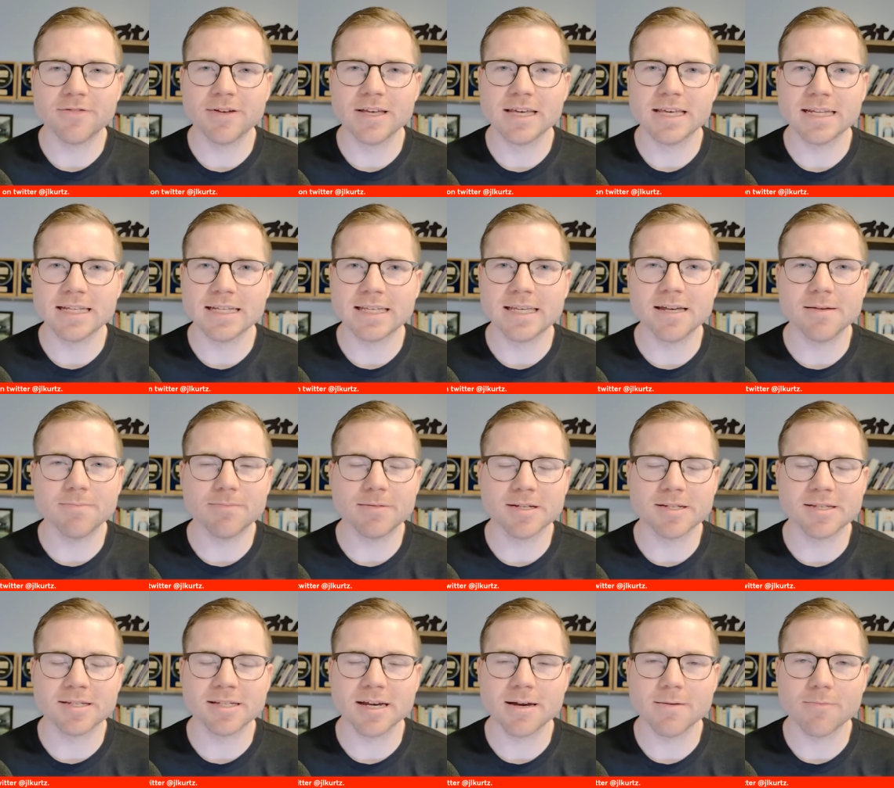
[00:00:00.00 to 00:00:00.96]
if he can keep
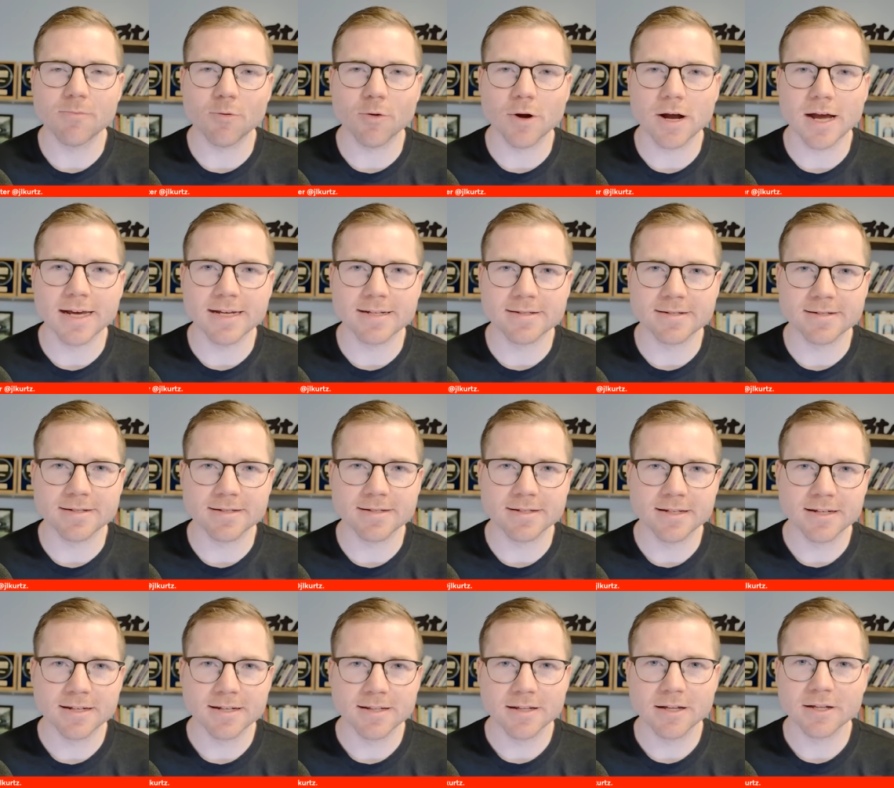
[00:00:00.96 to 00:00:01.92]
the same
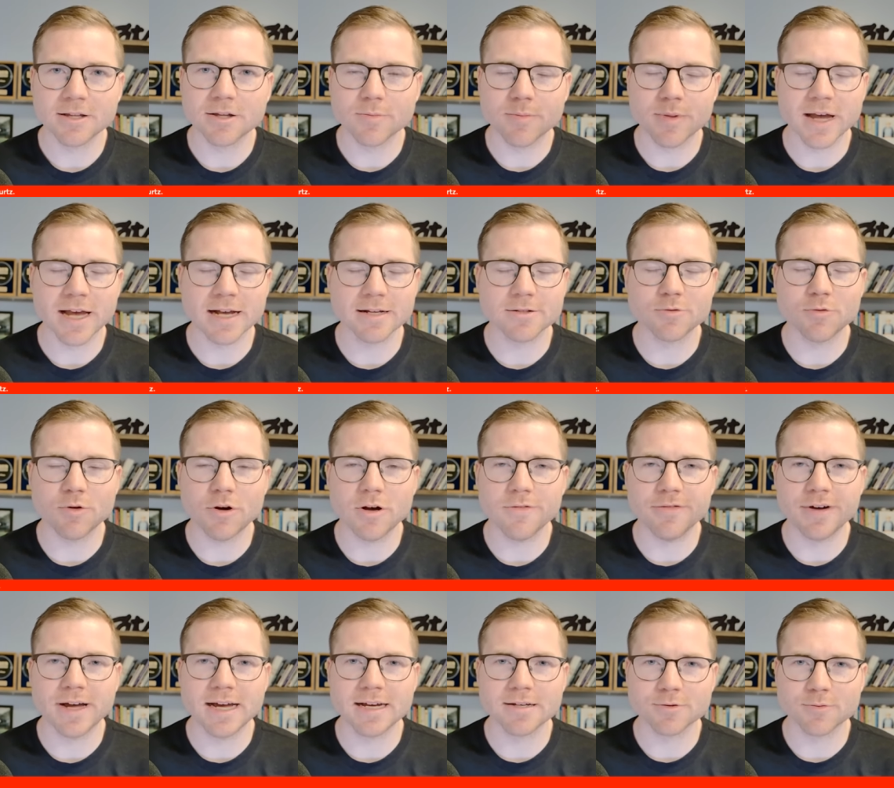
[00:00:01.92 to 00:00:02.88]
rights that the
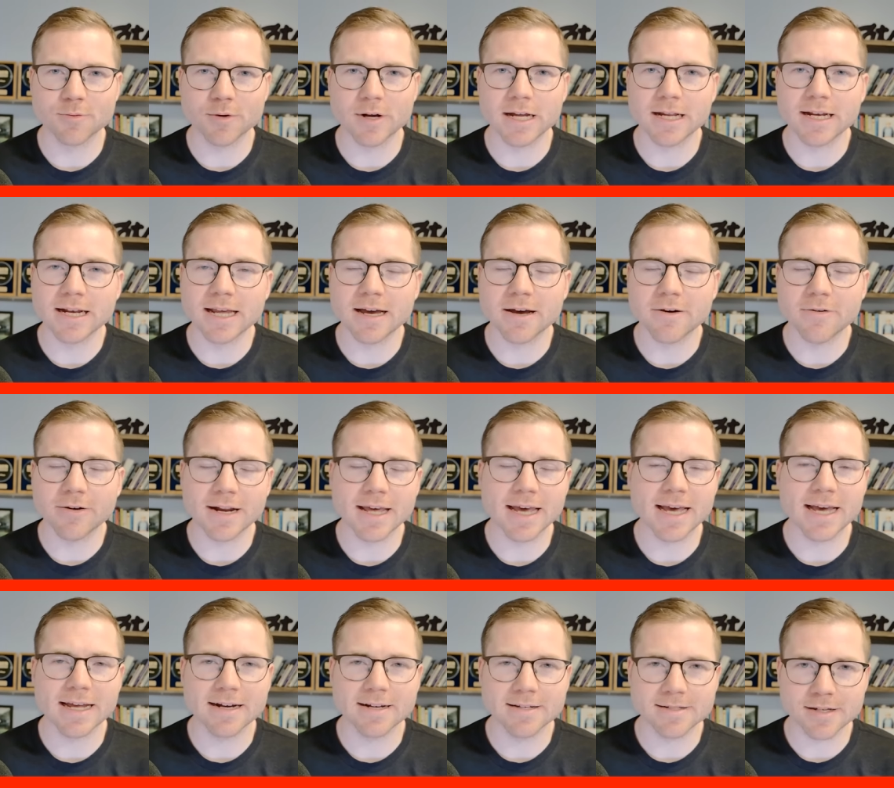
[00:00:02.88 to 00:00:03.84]
Pac-12 has right now and
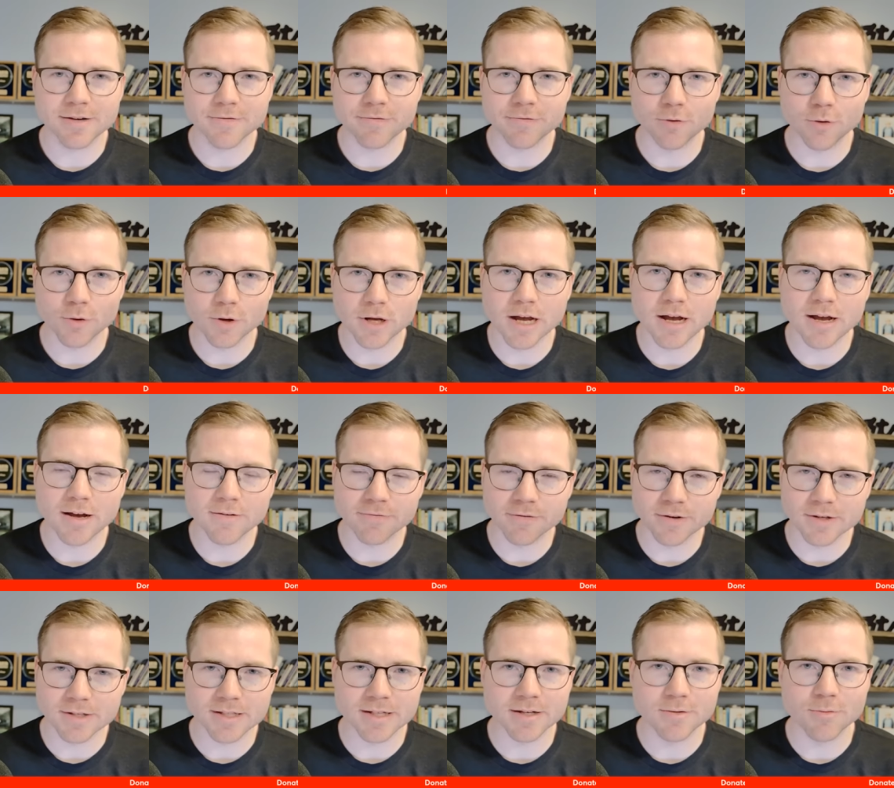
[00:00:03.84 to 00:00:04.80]
had as a full conference,